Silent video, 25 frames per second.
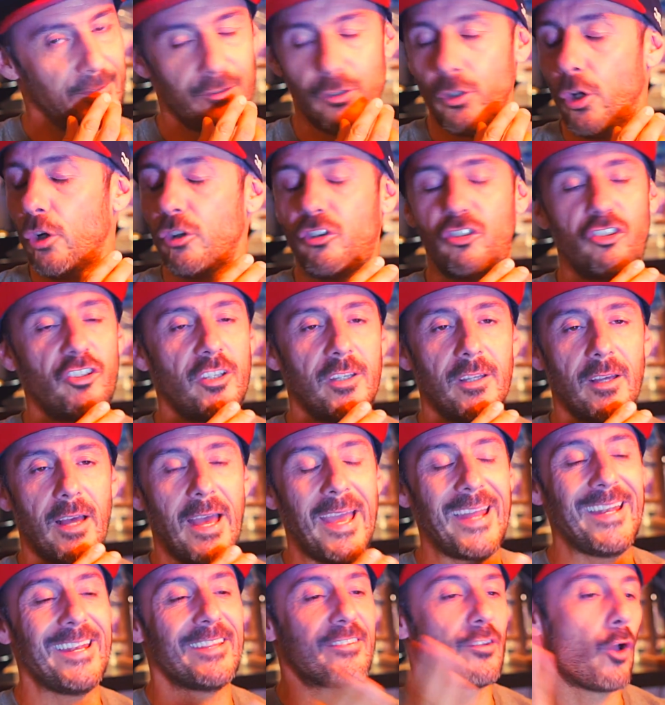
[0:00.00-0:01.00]
There's no chill,
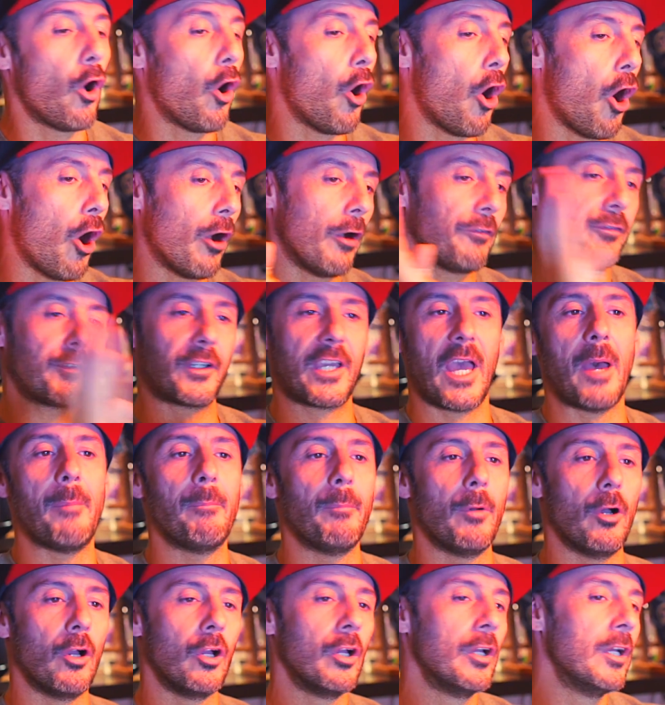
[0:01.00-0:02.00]
and it's all off
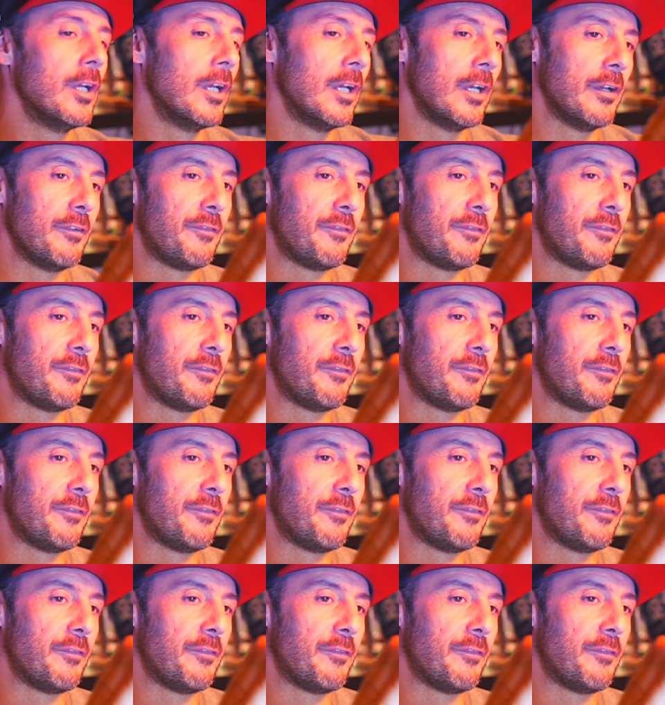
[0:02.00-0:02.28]
camber.